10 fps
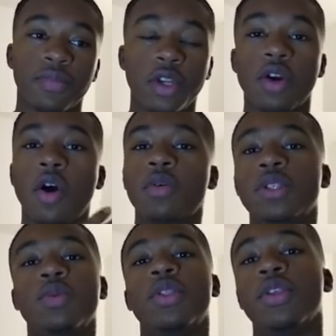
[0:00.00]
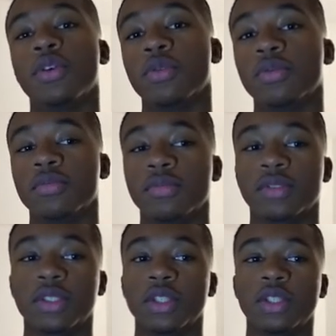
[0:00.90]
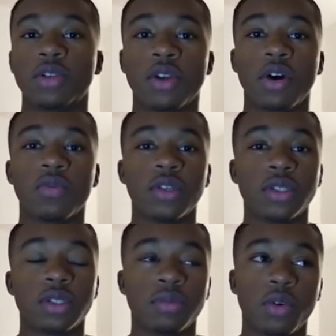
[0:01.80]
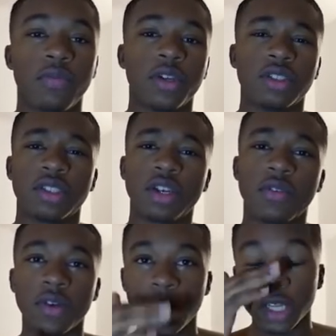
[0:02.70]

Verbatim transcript: you're always with you, so you can always motivate yourself.